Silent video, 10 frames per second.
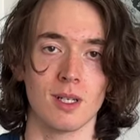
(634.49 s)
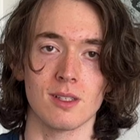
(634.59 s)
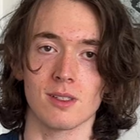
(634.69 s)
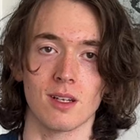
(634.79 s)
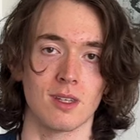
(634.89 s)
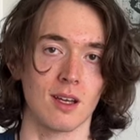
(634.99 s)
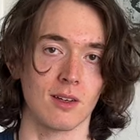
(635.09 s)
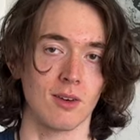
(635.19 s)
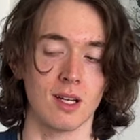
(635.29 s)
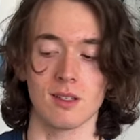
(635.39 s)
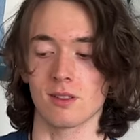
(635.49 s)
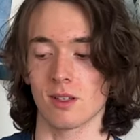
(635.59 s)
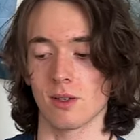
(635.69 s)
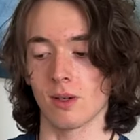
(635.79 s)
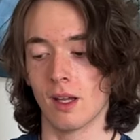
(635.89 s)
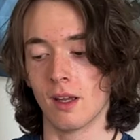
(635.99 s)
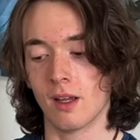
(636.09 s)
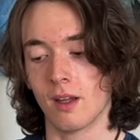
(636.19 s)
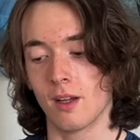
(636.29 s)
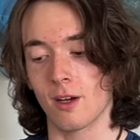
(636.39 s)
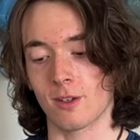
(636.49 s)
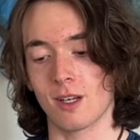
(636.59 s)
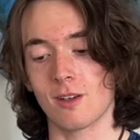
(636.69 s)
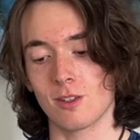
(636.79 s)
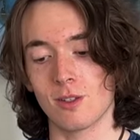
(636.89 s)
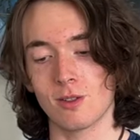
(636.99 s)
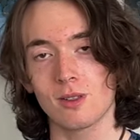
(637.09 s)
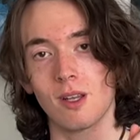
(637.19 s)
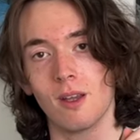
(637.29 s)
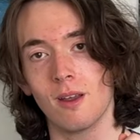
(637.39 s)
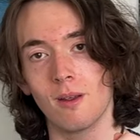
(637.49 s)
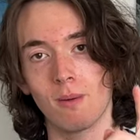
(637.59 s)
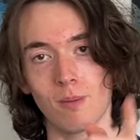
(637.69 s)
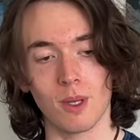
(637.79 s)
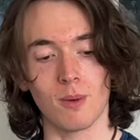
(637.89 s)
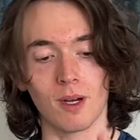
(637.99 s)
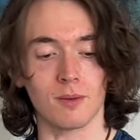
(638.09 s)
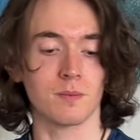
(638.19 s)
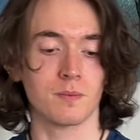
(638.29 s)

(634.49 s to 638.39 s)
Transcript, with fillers: It's not that great. So Arc'teryx shoes, be aware.